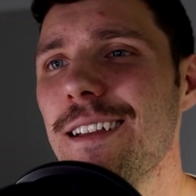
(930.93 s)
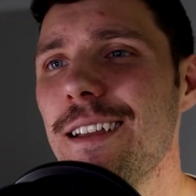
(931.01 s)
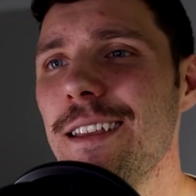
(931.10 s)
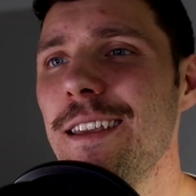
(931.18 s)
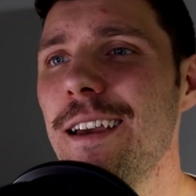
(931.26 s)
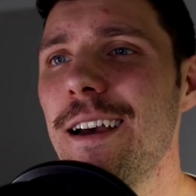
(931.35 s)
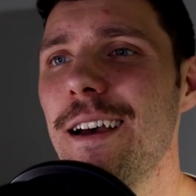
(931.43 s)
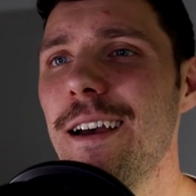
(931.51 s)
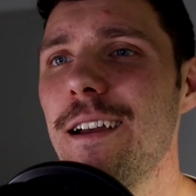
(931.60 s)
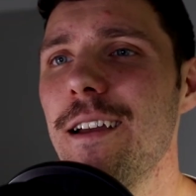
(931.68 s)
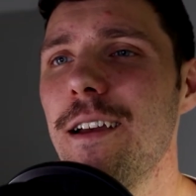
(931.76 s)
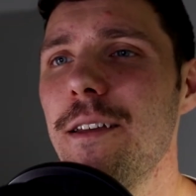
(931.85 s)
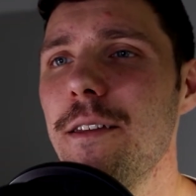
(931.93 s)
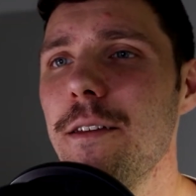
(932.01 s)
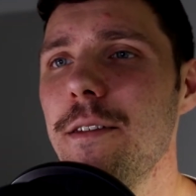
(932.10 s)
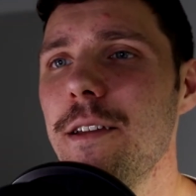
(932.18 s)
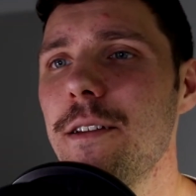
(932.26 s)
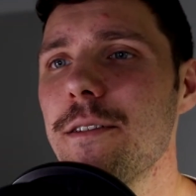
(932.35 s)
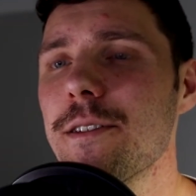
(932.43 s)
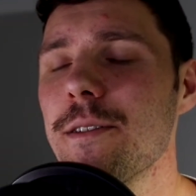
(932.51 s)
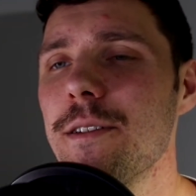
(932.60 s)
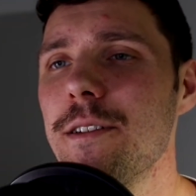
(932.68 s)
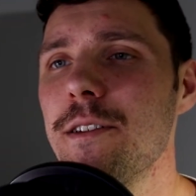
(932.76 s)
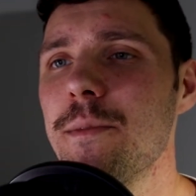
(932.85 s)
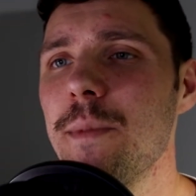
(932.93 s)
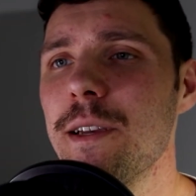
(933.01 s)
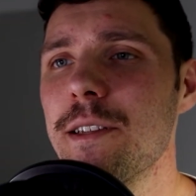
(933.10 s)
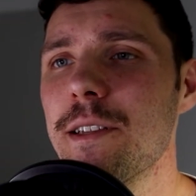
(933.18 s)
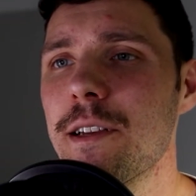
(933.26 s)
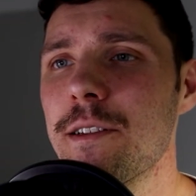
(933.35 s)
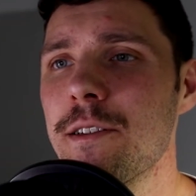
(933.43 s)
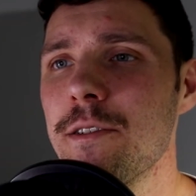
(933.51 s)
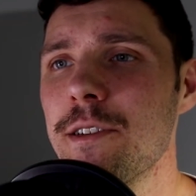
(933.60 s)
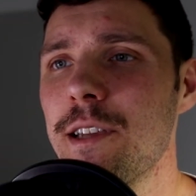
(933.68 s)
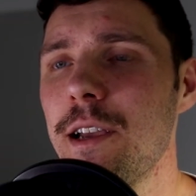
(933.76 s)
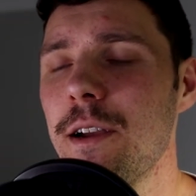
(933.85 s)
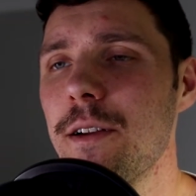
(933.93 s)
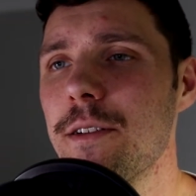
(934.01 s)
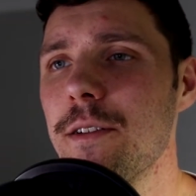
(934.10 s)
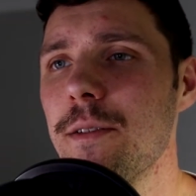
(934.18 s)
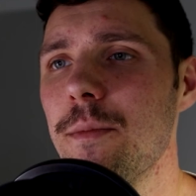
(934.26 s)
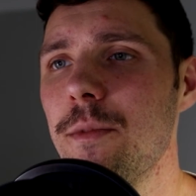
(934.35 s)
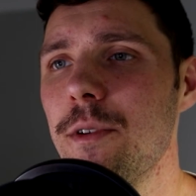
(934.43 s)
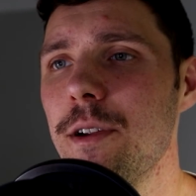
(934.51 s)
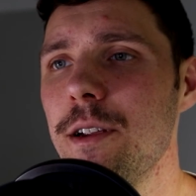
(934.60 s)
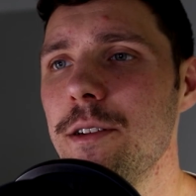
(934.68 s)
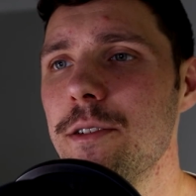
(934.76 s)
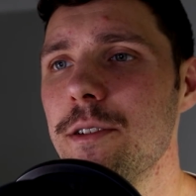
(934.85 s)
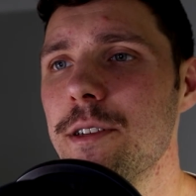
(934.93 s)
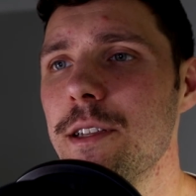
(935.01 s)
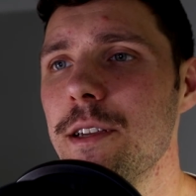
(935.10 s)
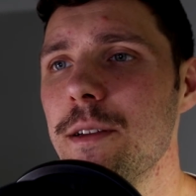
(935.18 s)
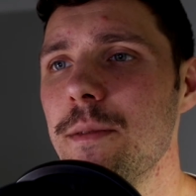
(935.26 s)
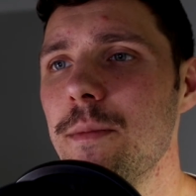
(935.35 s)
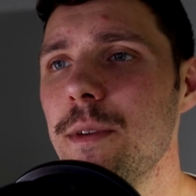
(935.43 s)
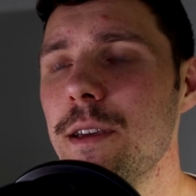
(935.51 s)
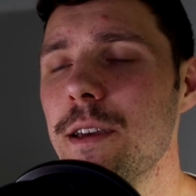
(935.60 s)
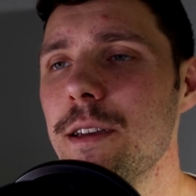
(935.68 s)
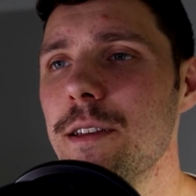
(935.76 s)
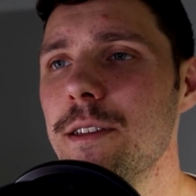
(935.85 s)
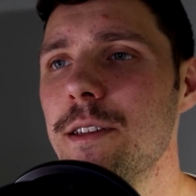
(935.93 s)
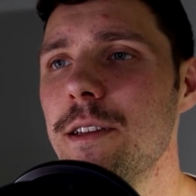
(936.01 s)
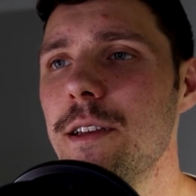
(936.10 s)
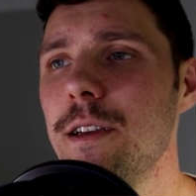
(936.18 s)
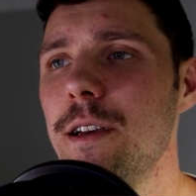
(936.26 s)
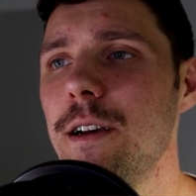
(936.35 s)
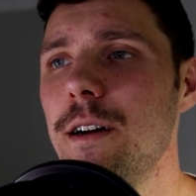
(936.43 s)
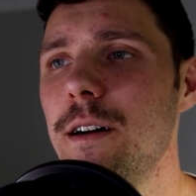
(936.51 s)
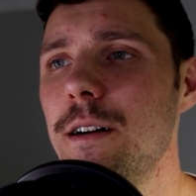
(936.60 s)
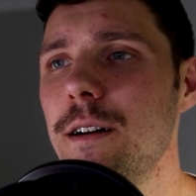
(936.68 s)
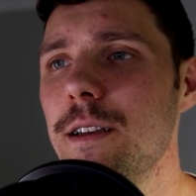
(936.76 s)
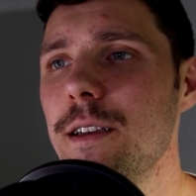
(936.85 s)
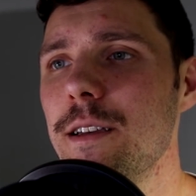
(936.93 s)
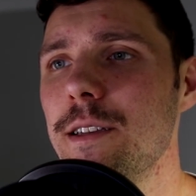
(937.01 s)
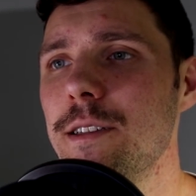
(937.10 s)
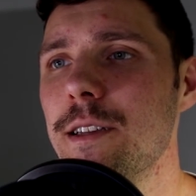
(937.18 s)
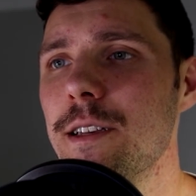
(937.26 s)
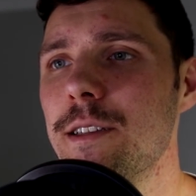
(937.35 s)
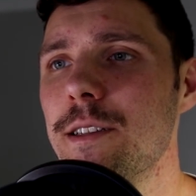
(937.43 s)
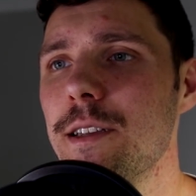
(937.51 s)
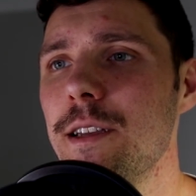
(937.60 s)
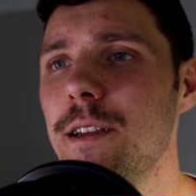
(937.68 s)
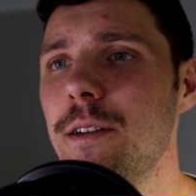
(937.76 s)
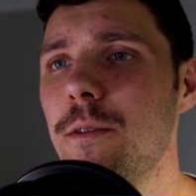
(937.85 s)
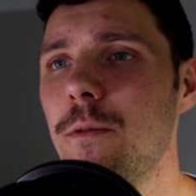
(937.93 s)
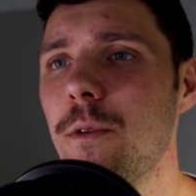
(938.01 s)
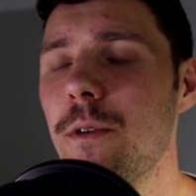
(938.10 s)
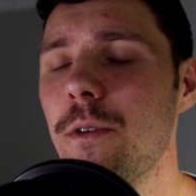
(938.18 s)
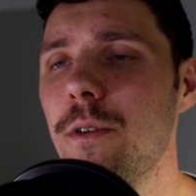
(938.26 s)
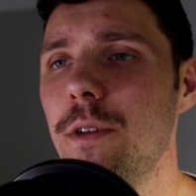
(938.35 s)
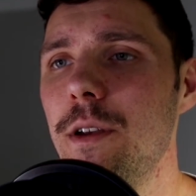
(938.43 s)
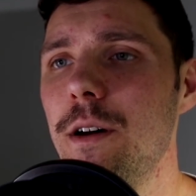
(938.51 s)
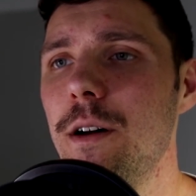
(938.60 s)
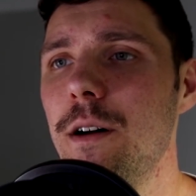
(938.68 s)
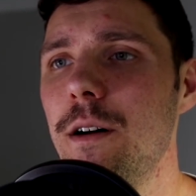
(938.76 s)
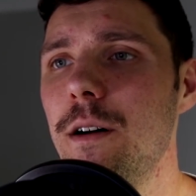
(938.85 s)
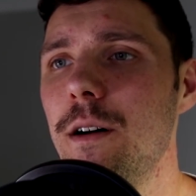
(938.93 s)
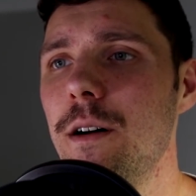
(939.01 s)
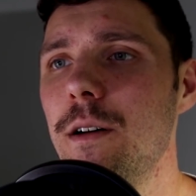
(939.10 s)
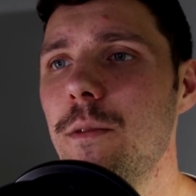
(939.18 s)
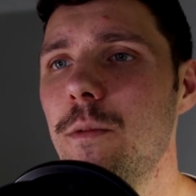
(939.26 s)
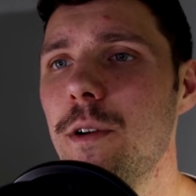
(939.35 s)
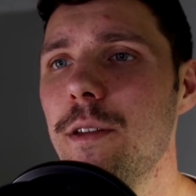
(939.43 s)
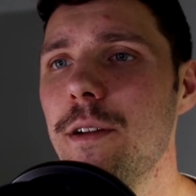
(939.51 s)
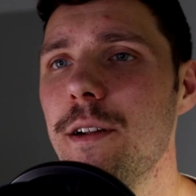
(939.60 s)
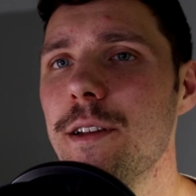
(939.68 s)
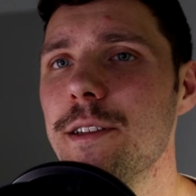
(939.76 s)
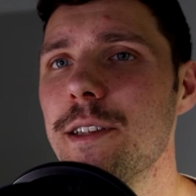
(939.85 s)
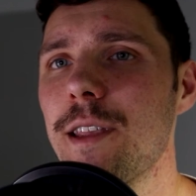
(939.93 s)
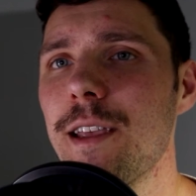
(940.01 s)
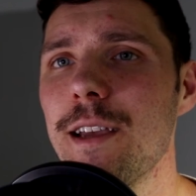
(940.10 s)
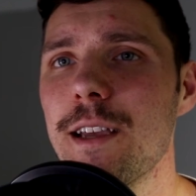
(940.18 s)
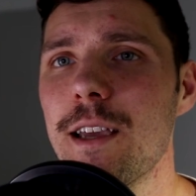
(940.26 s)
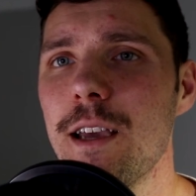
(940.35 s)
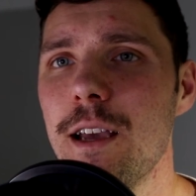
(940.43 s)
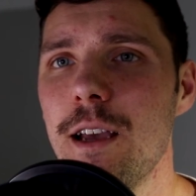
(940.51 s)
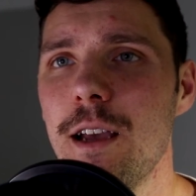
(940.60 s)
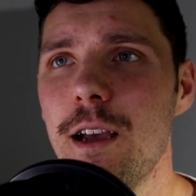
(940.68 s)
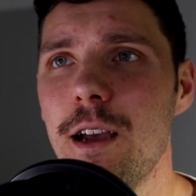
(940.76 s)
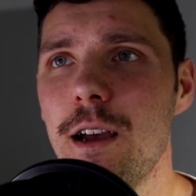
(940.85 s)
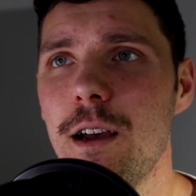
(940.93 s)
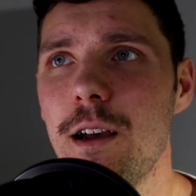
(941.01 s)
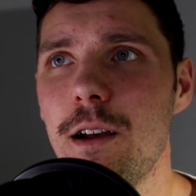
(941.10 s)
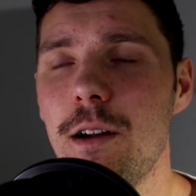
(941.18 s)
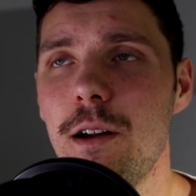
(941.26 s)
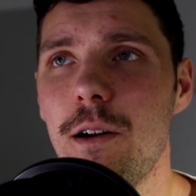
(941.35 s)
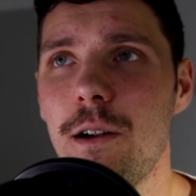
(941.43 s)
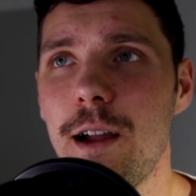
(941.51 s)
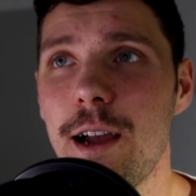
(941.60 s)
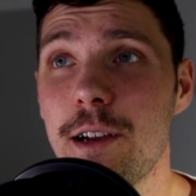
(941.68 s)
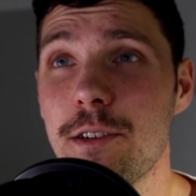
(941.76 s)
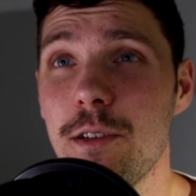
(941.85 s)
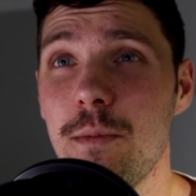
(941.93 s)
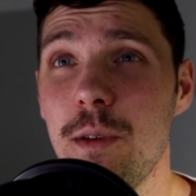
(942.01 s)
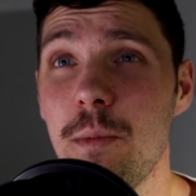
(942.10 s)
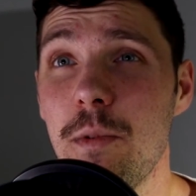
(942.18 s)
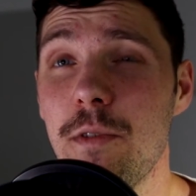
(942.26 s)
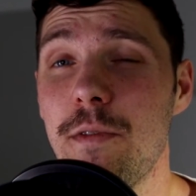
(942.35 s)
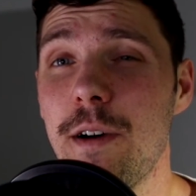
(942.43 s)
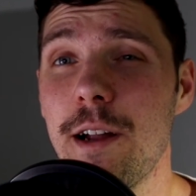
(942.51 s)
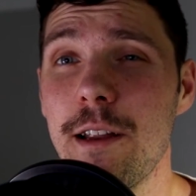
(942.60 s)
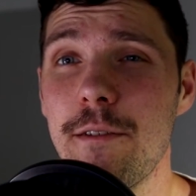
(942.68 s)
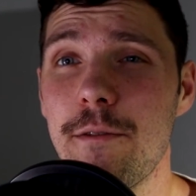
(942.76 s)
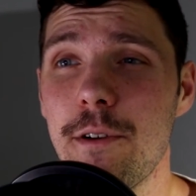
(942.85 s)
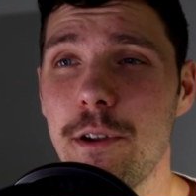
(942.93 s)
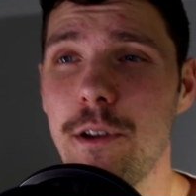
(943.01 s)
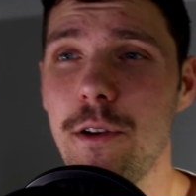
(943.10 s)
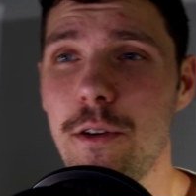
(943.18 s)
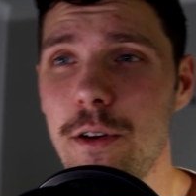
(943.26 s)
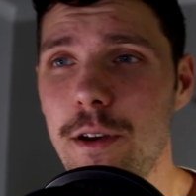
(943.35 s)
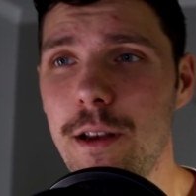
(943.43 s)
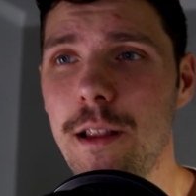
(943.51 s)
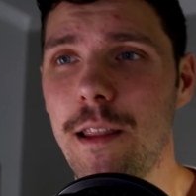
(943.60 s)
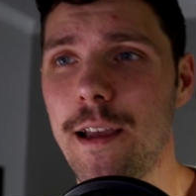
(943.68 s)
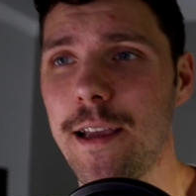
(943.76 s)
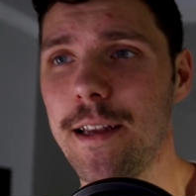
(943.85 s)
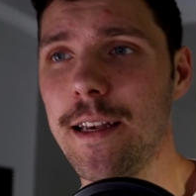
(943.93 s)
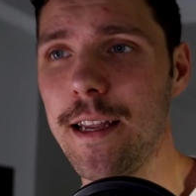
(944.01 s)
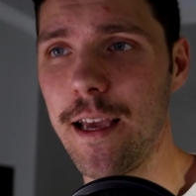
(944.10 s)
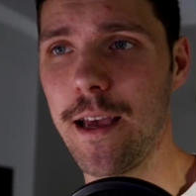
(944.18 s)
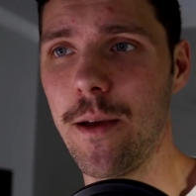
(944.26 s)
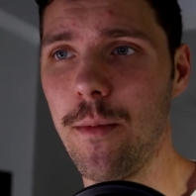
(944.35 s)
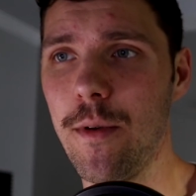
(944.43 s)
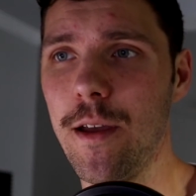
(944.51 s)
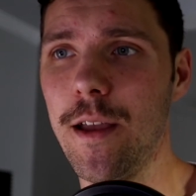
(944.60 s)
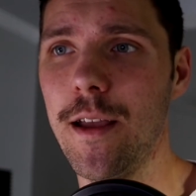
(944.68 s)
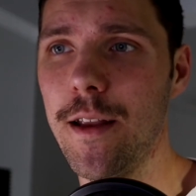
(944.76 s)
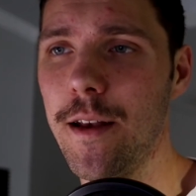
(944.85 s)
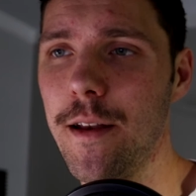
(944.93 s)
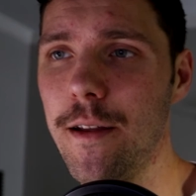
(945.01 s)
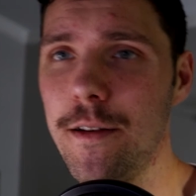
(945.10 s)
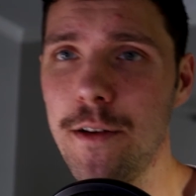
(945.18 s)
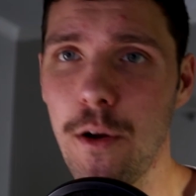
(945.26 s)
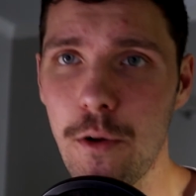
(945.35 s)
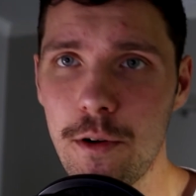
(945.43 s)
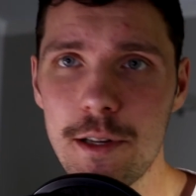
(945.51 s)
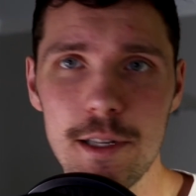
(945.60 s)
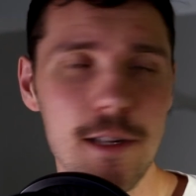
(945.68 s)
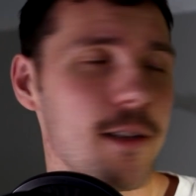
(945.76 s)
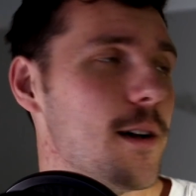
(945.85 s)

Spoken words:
Yeah, I think it just makes Dexter's character more interesting because he exists in a world where there is like are actually people fighting for good, like Deb and Dokes,